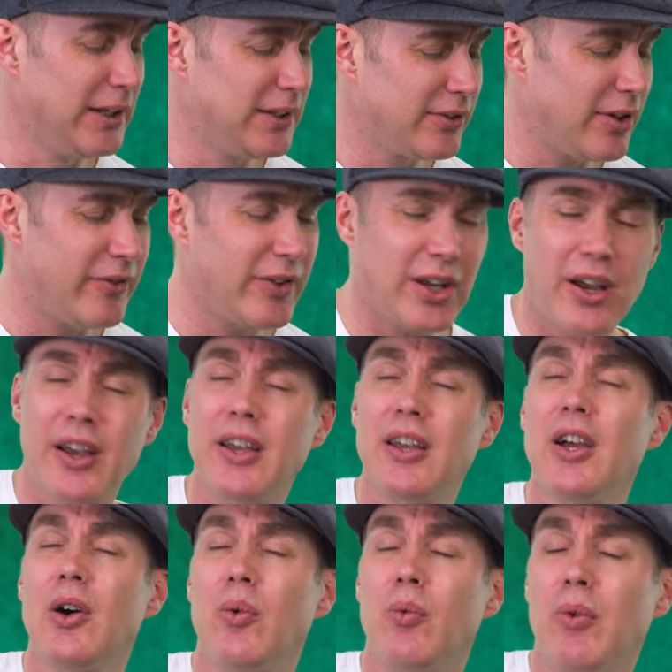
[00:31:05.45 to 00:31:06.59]
So if you're going
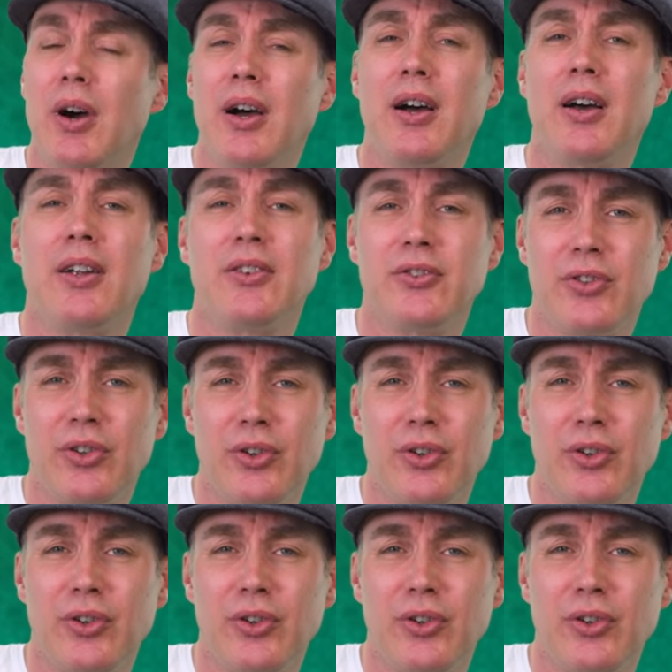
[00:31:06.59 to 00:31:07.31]
one, two,